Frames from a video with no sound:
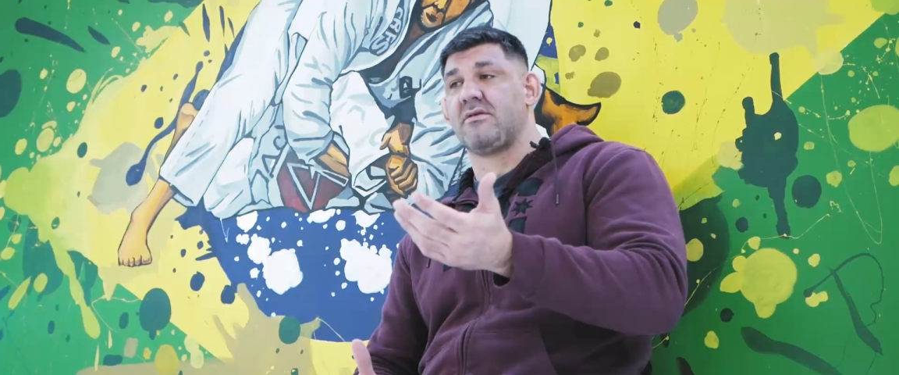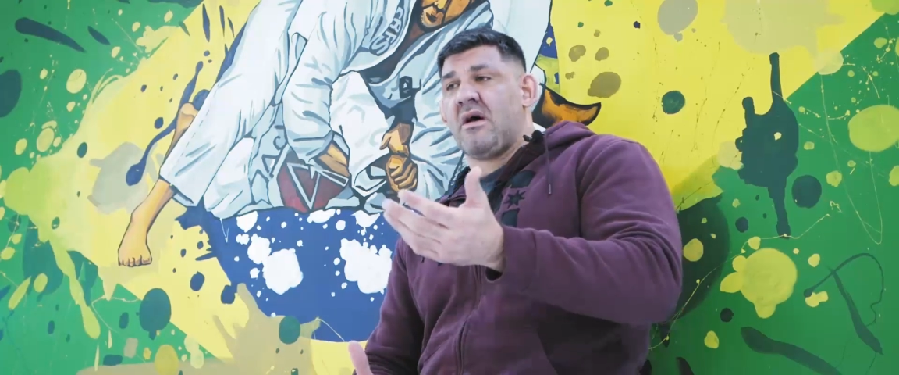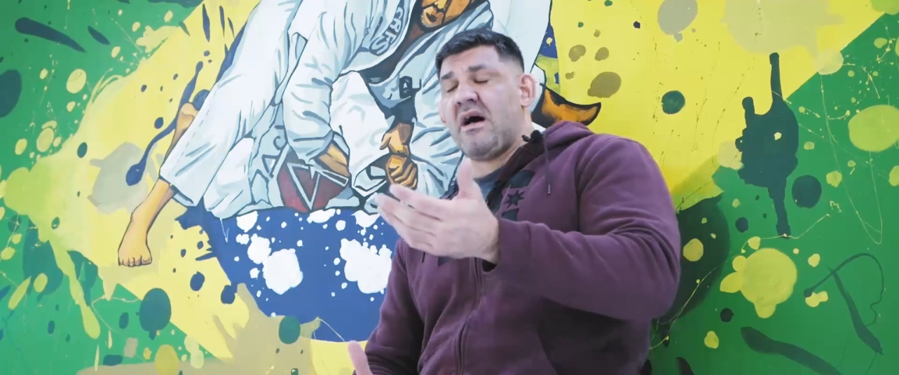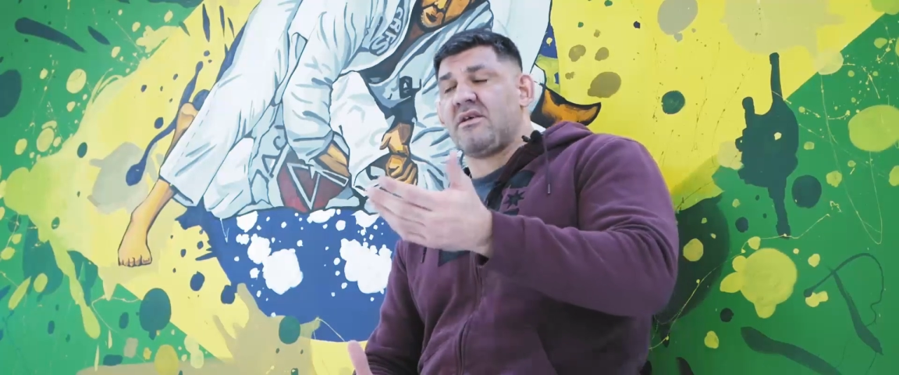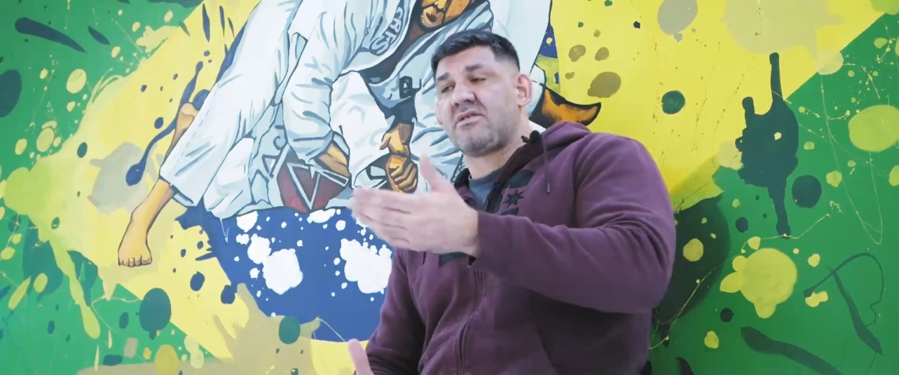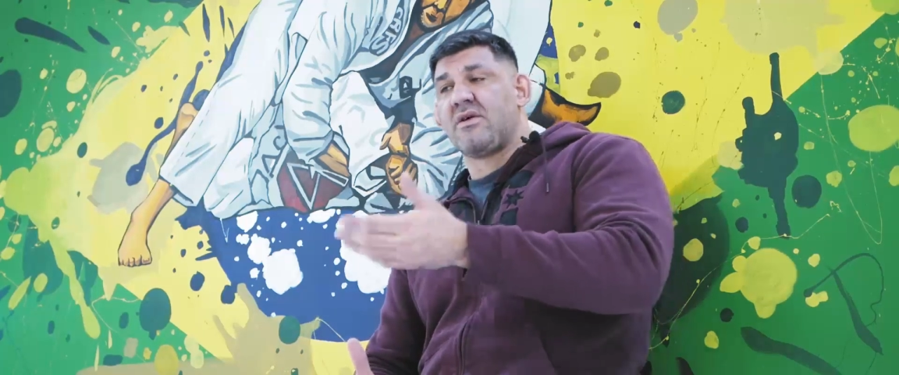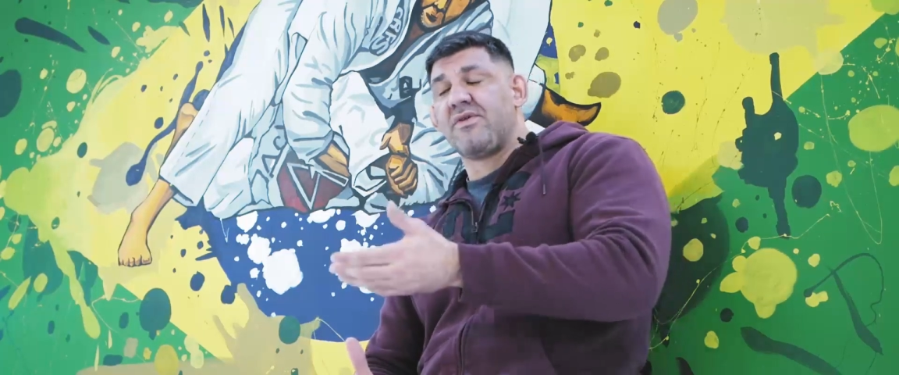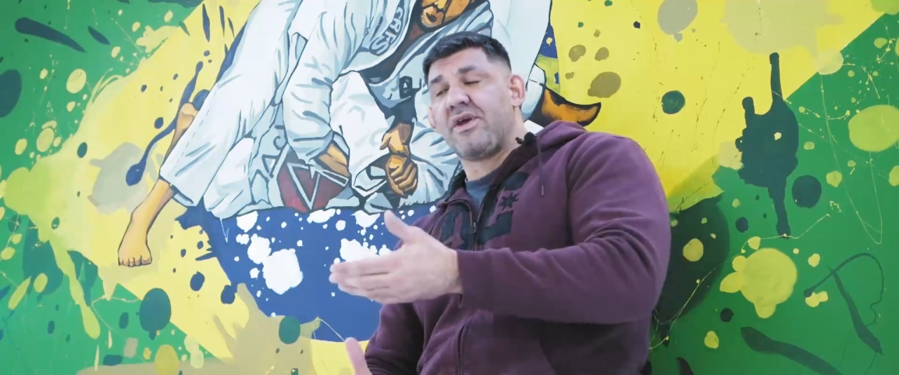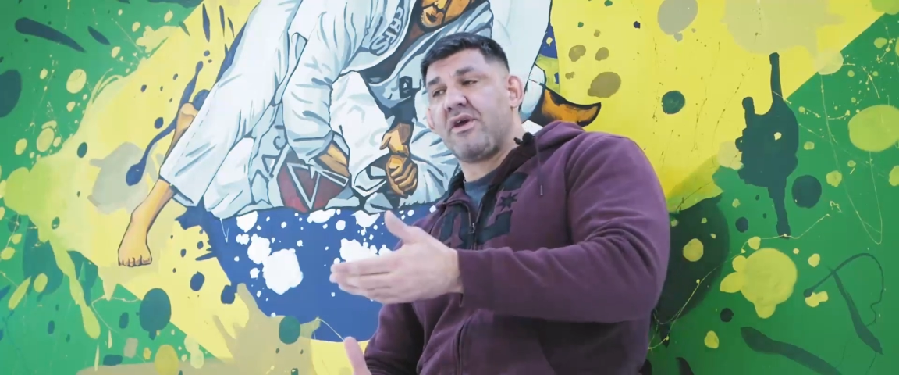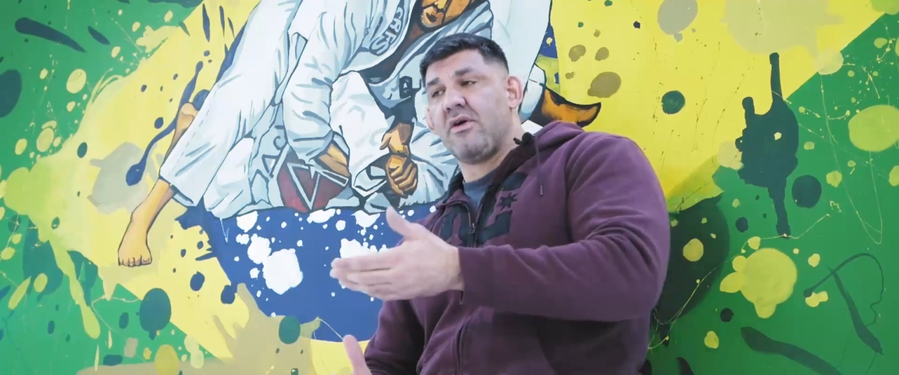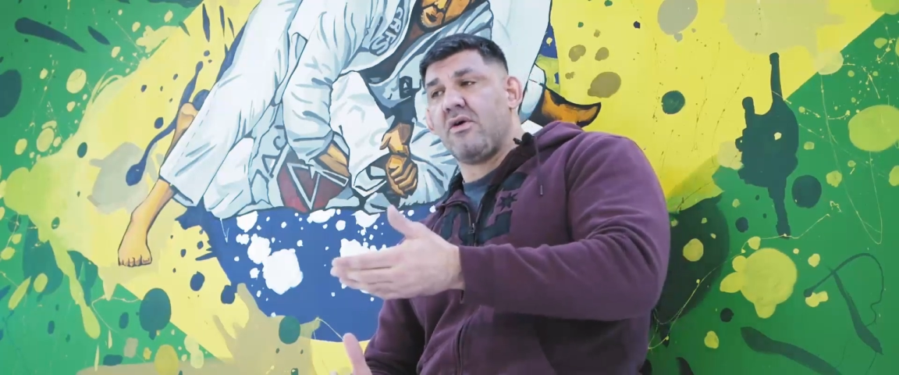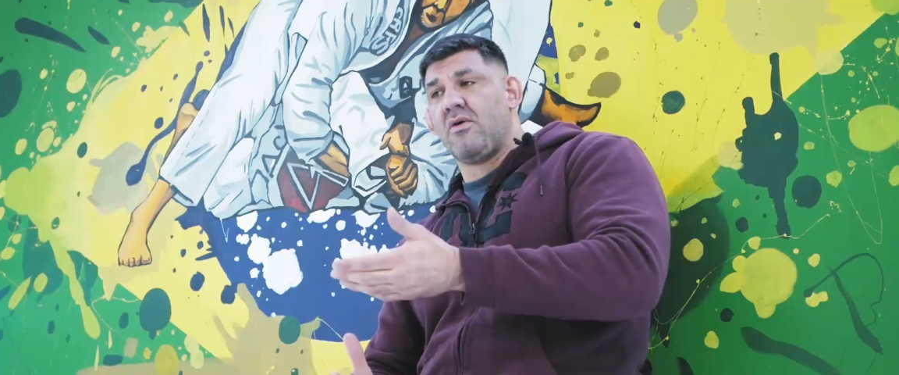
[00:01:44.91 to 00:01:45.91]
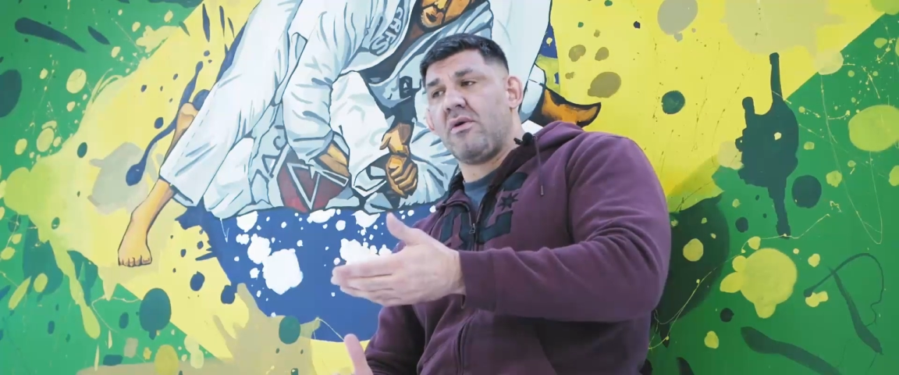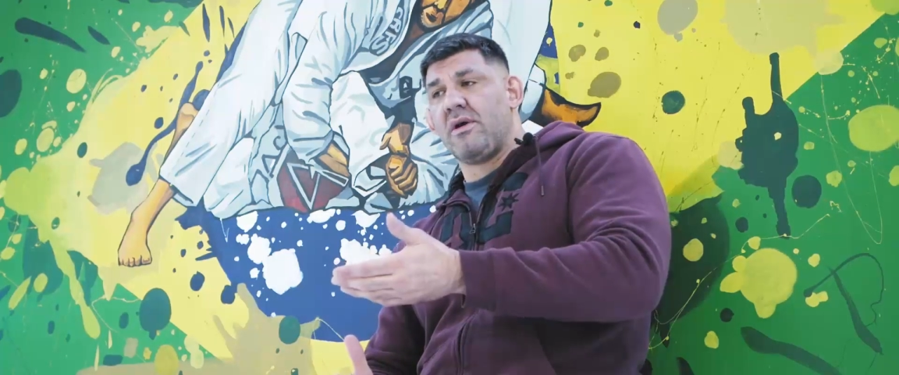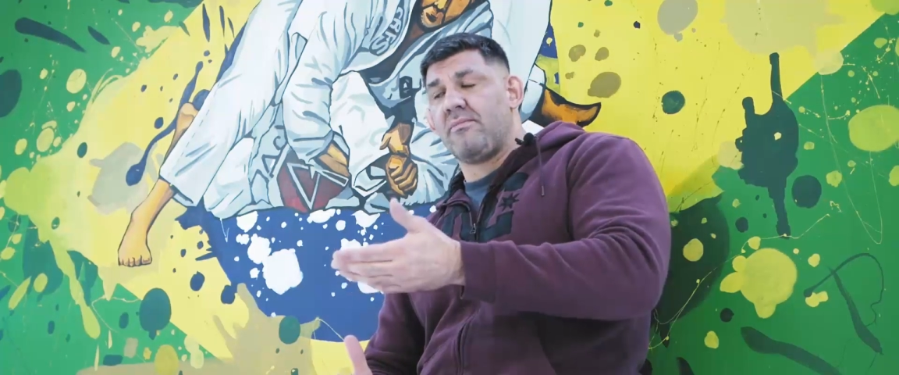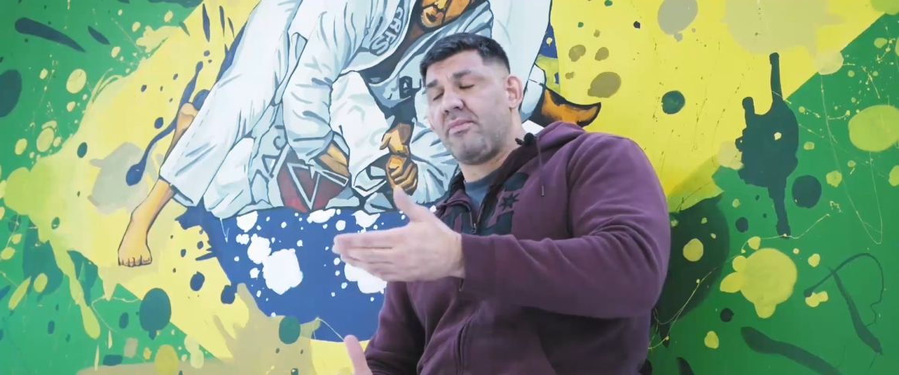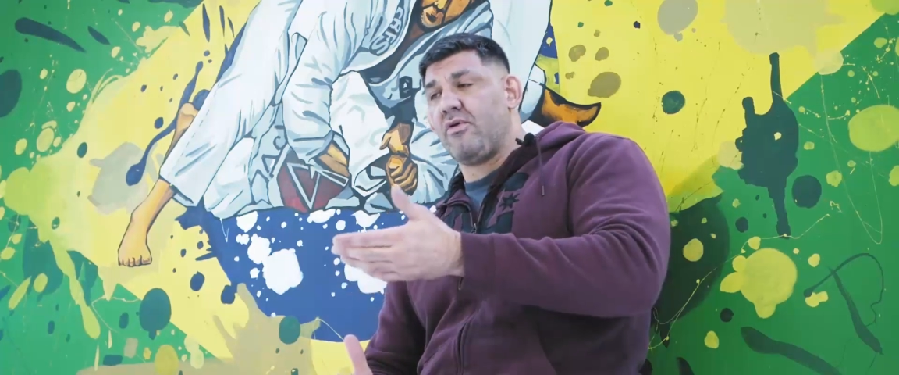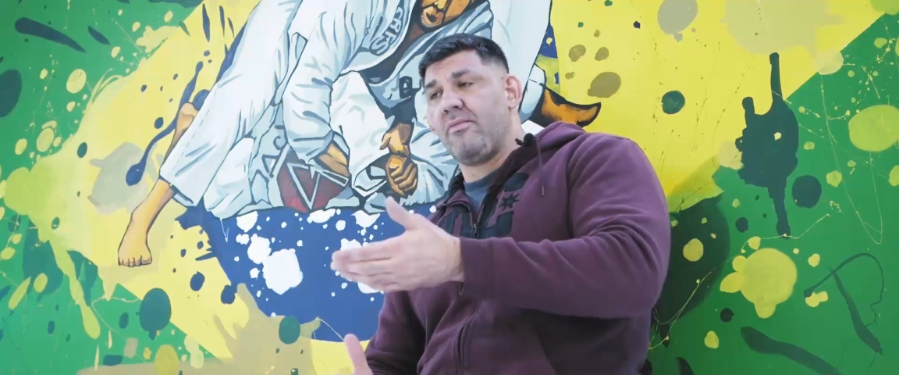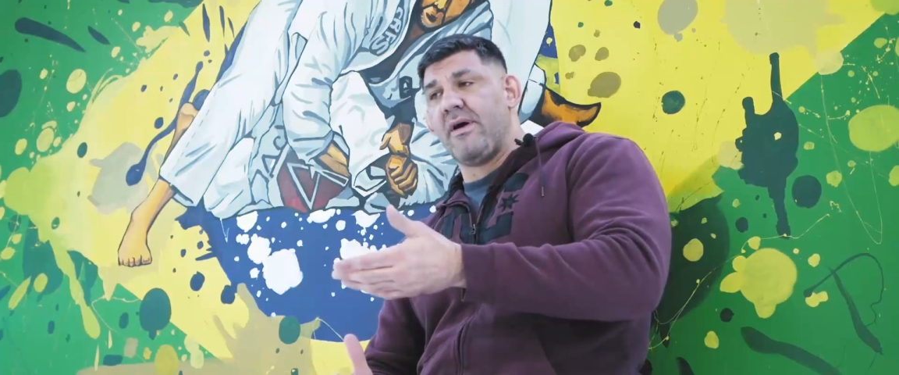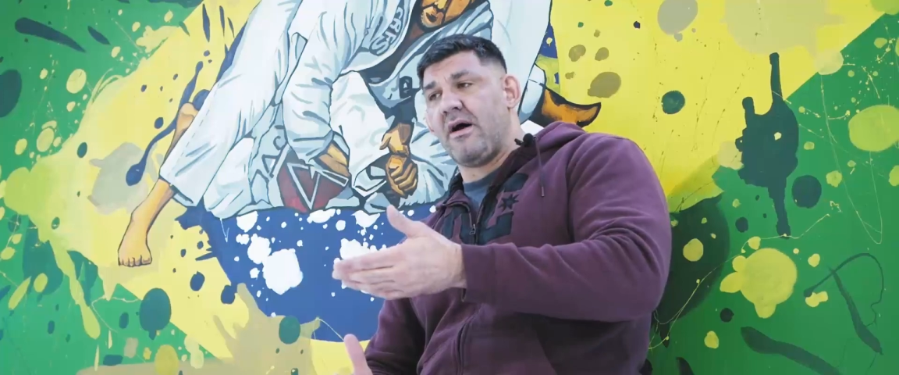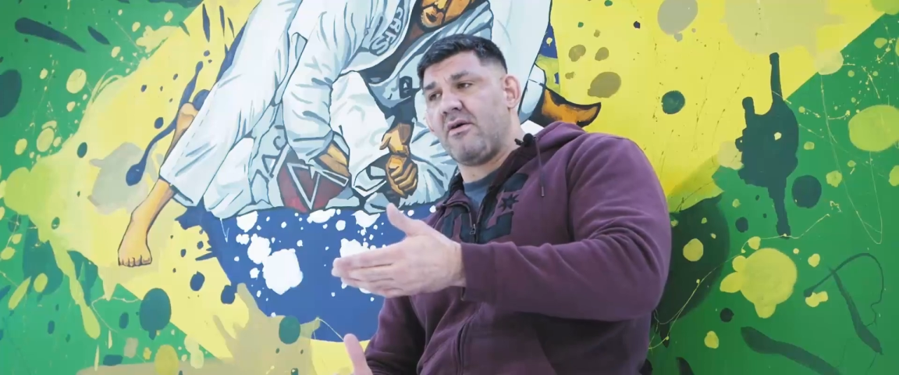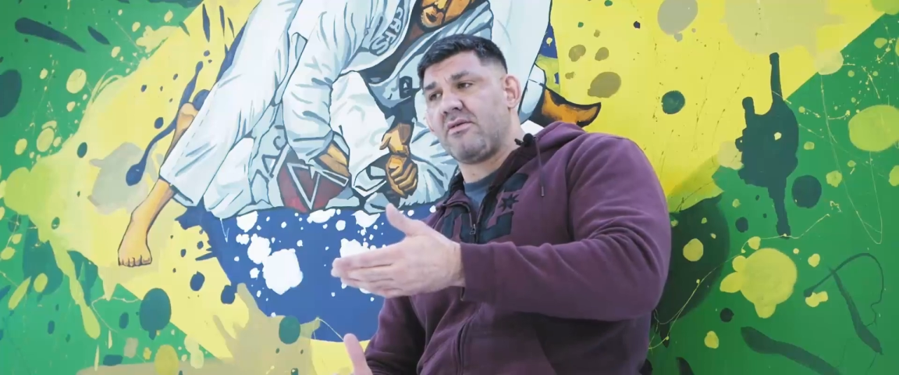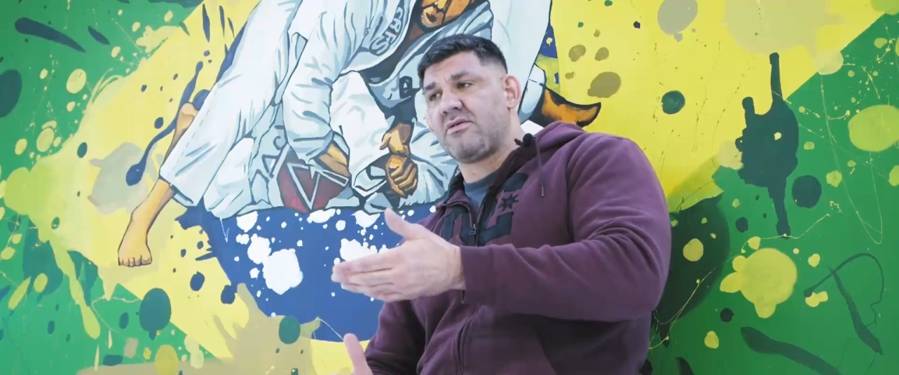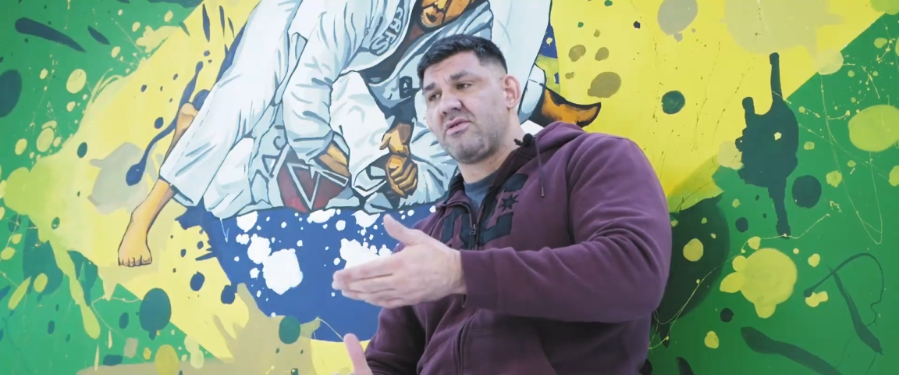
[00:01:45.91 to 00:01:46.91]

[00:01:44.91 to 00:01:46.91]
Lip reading: I saw the girl in blue belt,